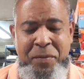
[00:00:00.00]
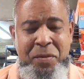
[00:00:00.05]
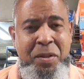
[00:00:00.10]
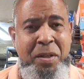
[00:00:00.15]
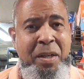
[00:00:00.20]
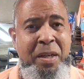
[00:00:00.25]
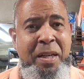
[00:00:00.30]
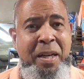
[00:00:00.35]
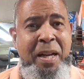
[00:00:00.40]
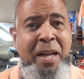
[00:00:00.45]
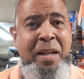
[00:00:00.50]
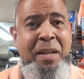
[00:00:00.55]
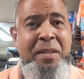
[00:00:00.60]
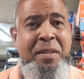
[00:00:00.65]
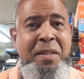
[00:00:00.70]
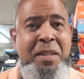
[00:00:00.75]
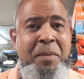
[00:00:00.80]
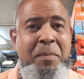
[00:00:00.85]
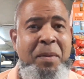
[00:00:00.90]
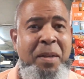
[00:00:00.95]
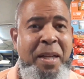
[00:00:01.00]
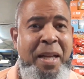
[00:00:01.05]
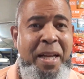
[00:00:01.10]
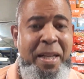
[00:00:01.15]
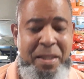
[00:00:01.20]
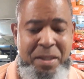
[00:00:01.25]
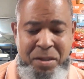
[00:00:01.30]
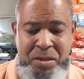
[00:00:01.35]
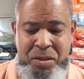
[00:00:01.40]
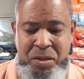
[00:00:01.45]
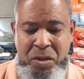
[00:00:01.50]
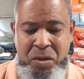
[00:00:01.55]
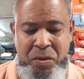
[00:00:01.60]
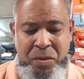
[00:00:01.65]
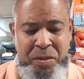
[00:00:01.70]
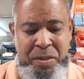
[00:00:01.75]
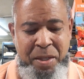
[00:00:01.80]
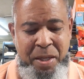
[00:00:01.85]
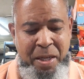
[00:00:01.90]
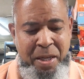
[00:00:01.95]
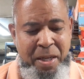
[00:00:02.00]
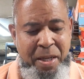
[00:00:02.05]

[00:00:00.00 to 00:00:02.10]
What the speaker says: So the clown symbolizes those